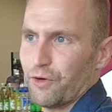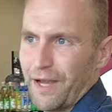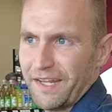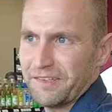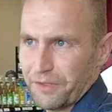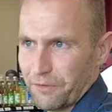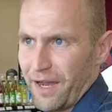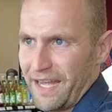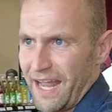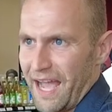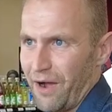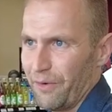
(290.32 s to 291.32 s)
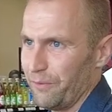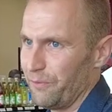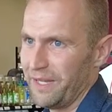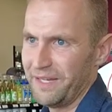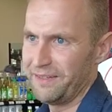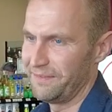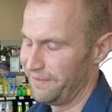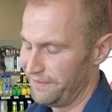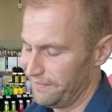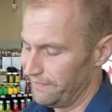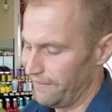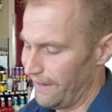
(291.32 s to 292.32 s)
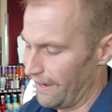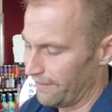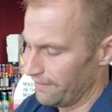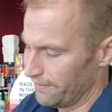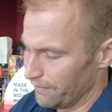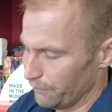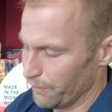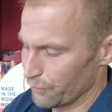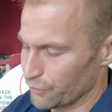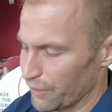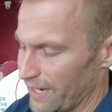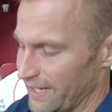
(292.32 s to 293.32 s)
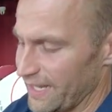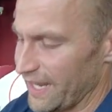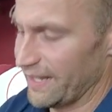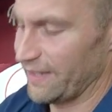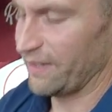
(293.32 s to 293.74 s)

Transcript: transit right now, and we, yeah, we were trying to get it